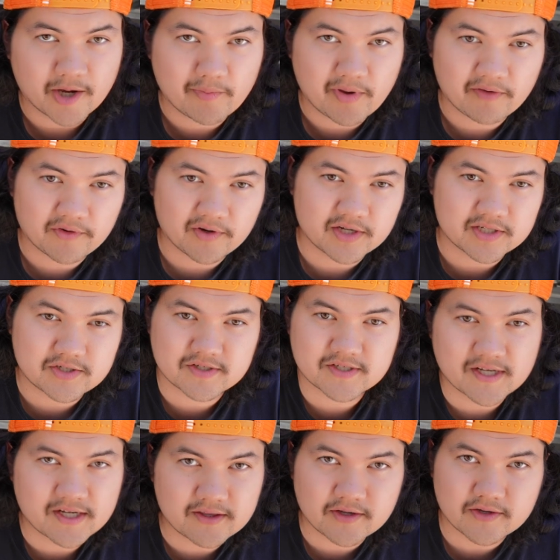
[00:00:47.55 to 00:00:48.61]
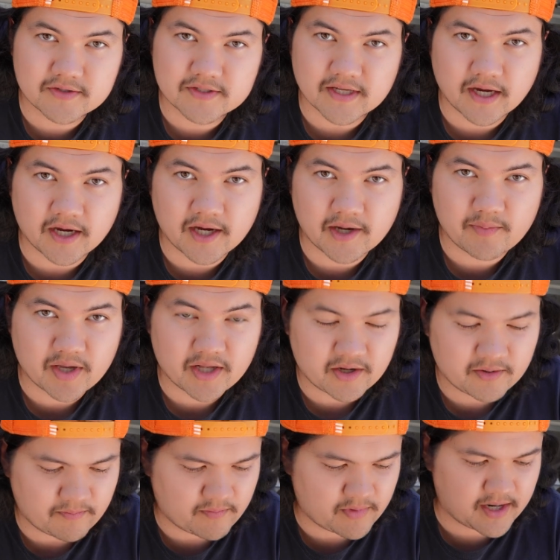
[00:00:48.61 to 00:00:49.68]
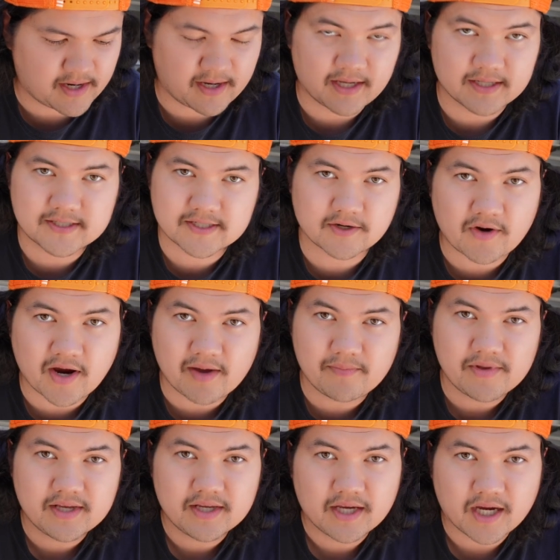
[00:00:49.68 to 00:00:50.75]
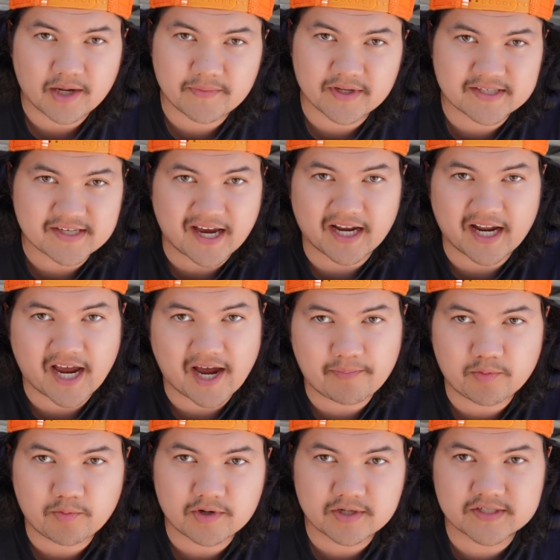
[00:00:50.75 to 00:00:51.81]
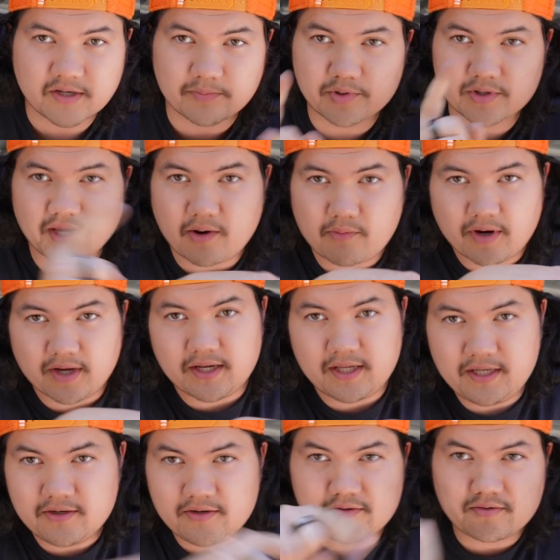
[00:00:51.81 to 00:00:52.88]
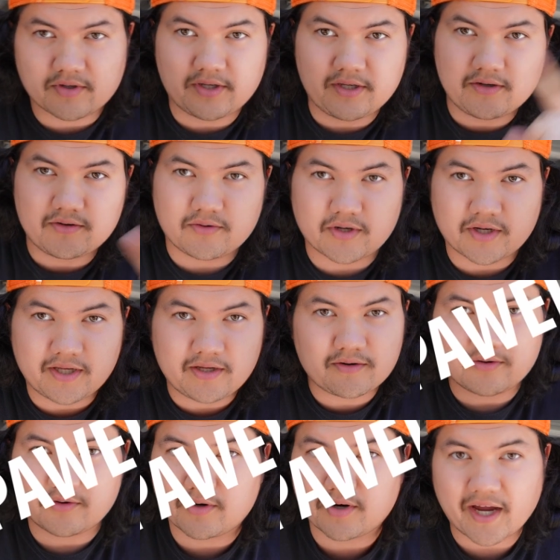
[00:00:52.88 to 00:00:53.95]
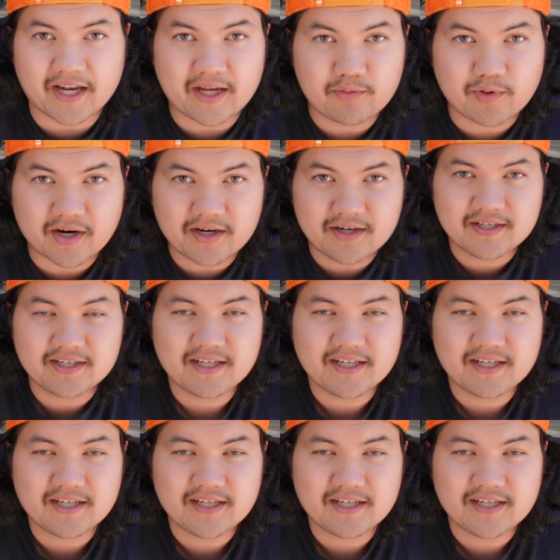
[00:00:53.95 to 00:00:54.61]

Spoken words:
If you're interested in those, hit up my Instagram. That's at Hapawerks. I'll put that right here or here or here or anywhere.